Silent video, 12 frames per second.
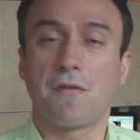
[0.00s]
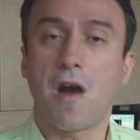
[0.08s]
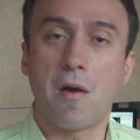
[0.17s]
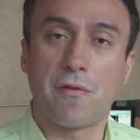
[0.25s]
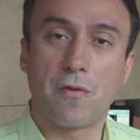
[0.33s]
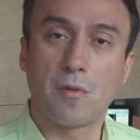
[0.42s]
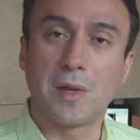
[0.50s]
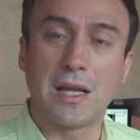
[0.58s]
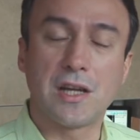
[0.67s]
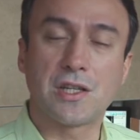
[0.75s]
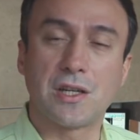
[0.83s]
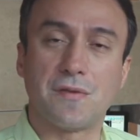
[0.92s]

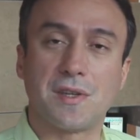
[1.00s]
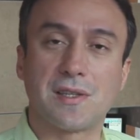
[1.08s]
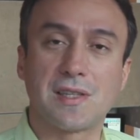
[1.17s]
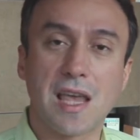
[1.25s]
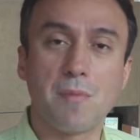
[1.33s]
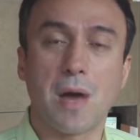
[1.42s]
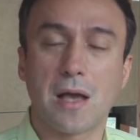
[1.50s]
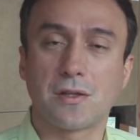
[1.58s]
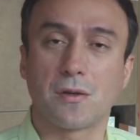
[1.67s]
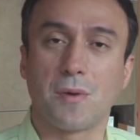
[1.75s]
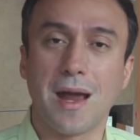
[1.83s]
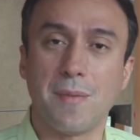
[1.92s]
formulation of the same
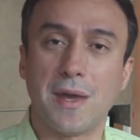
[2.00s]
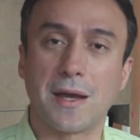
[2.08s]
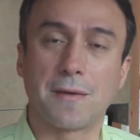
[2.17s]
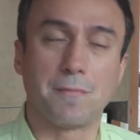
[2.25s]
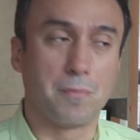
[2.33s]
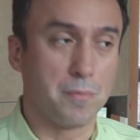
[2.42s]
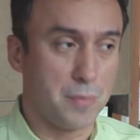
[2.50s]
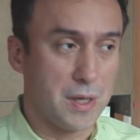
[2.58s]
bioceramic,